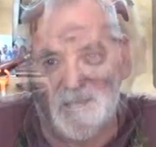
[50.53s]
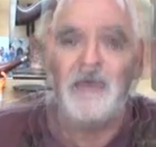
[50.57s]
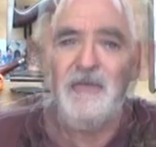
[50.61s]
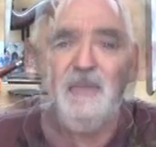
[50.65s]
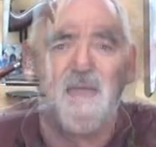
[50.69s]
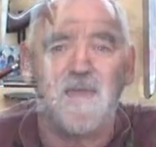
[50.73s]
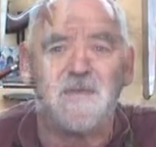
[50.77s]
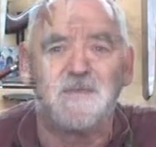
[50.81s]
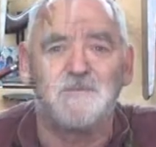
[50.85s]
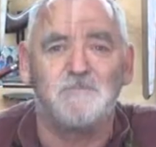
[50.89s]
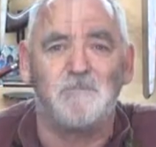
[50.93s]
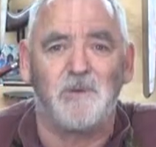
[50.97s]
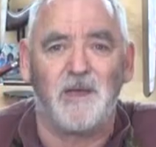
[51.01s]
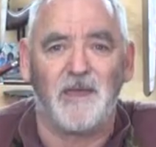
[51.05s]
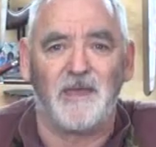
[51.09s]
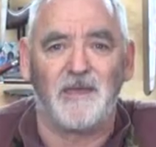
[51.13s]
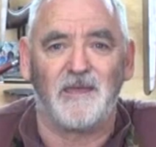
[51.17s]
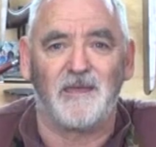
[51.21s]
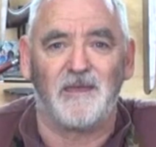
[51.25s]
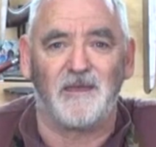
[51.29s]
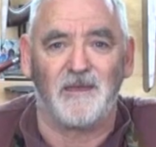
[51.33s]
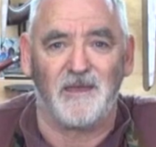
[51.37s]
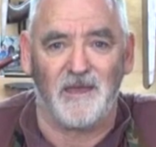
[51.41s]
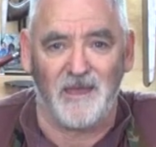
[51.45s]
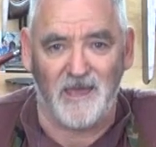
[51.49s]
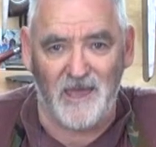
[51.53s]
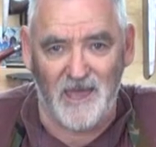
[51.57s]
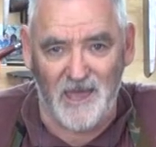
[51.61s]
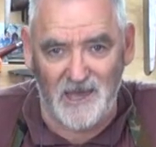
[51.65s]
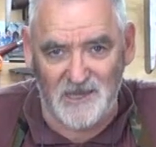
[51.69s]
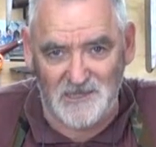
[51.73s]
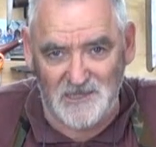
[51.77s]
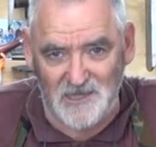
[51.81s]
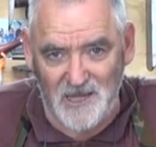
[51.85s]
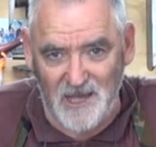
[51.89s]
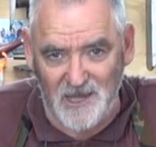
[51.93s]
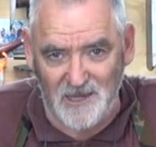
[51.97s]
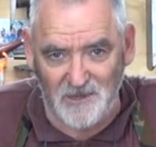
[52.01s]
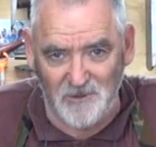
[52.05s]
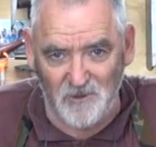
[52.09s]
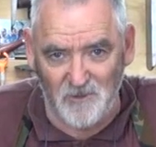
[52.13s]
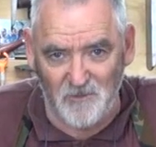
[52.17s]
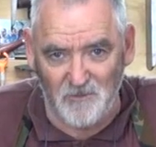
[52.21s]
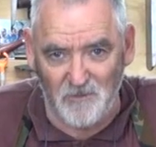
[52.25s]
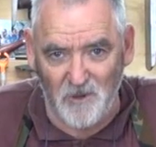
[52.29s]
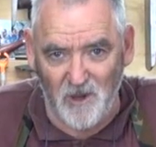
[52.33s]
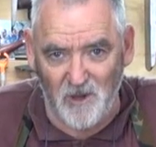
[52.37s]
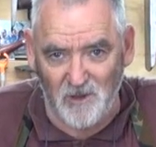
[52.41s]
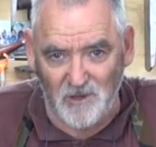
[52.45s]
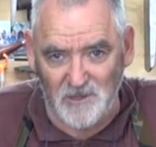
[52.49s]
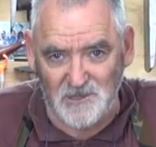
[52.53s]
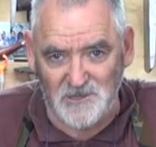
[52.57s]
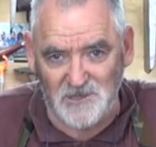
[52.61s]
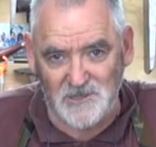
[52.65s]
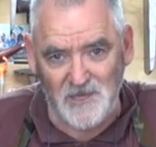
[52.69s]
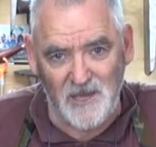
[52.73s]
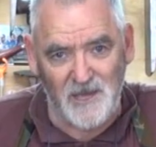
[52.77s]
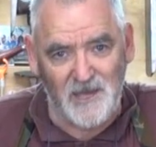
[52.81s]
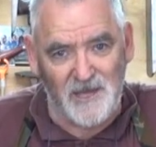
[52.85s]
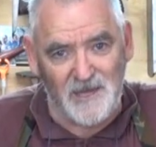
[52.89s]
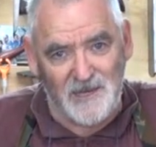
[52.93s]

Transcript: How to make a hexagonal box.